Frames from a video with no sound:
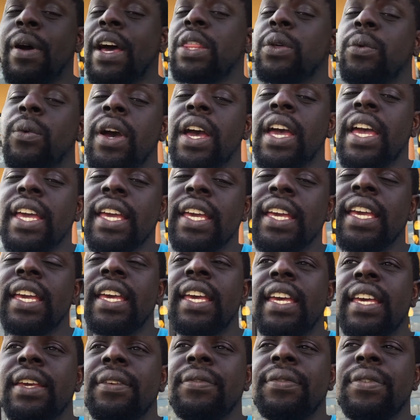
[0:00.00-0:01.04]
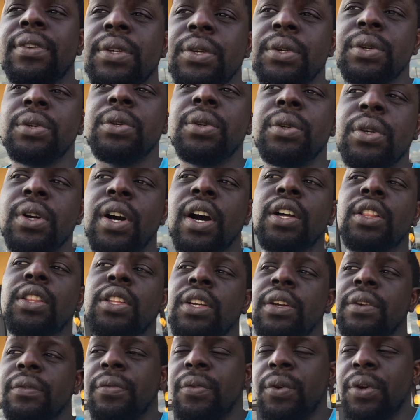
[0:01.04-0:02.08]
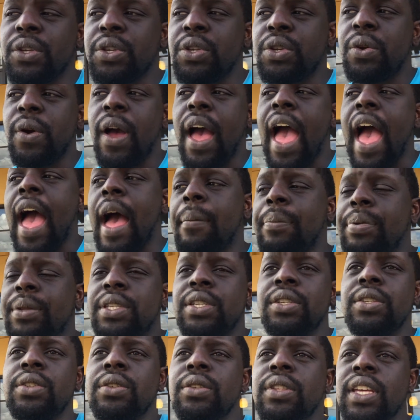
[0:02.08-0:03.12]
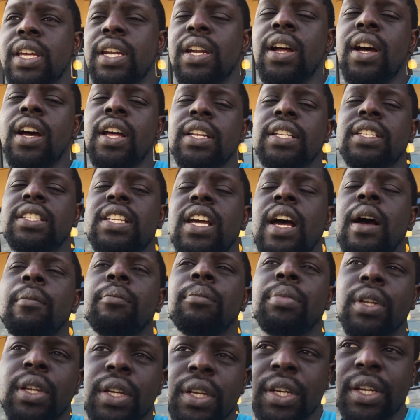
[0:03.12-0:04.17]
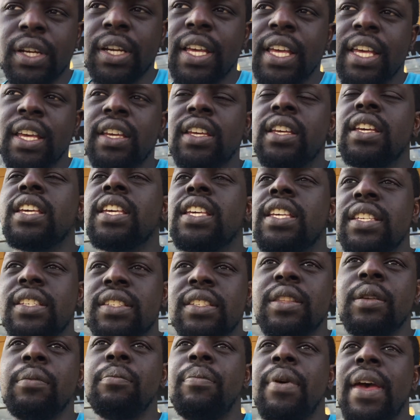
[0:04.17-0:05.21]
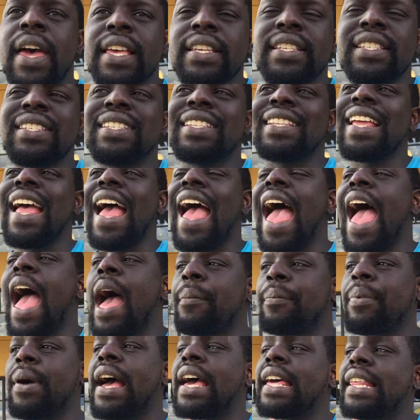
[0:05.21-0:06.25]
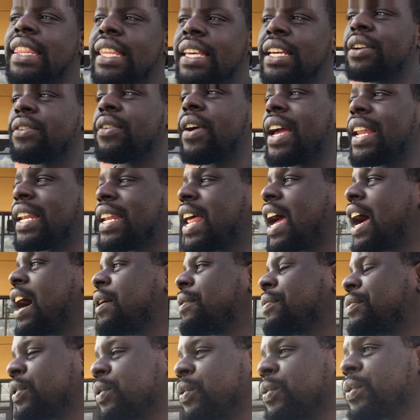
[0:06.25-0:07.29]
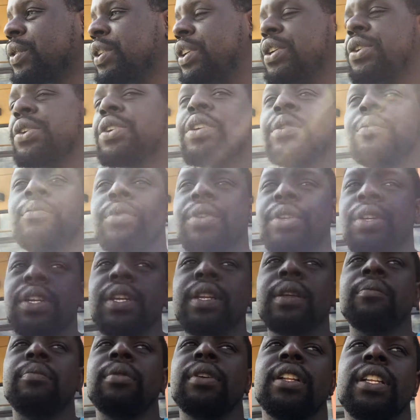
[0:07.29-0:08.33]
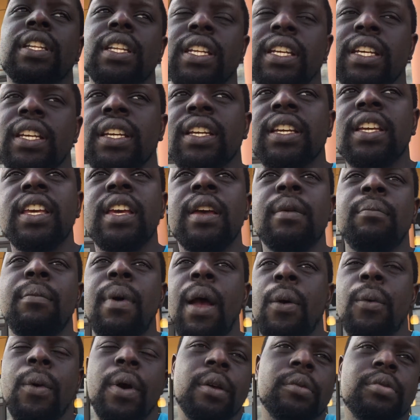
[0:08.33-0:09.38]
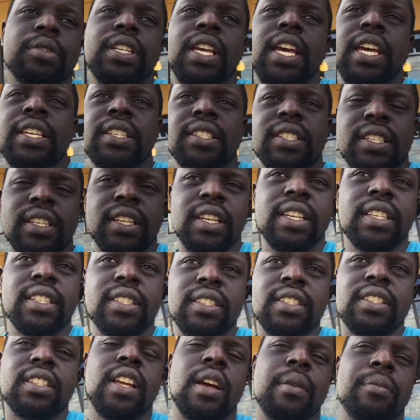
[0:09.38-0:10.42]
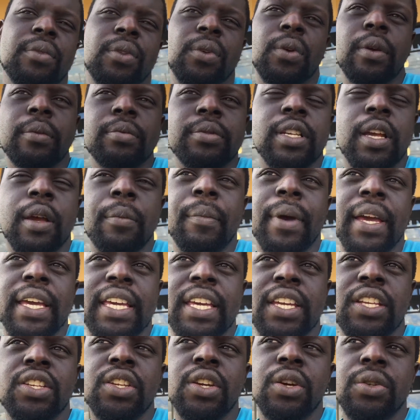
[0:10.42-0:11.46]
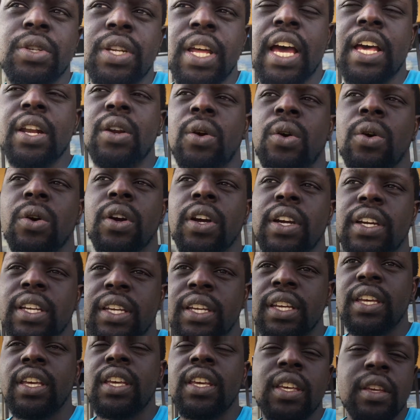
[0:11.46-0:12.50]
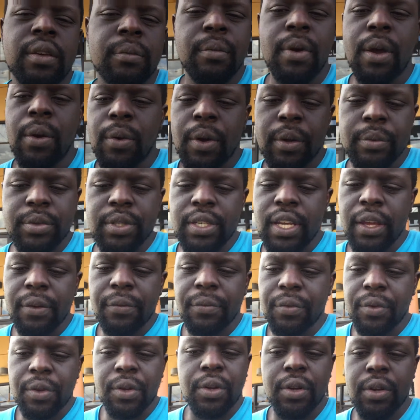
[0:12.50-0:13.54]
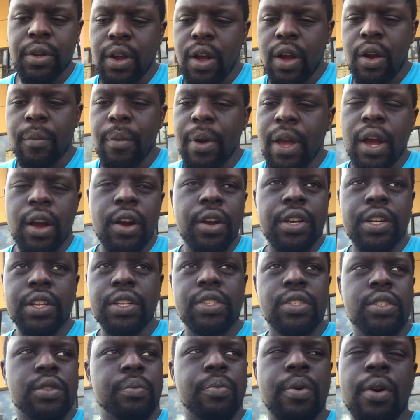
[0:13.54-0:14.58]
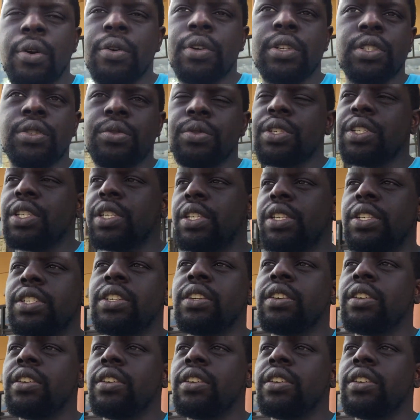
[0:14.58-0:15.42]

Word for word: by the way, if you are looking for a new app to do that on, Tumblr is the best app I think right now for real community building. My website is, is the Tumblr website, mykinyo.org my website for all my artists, poetry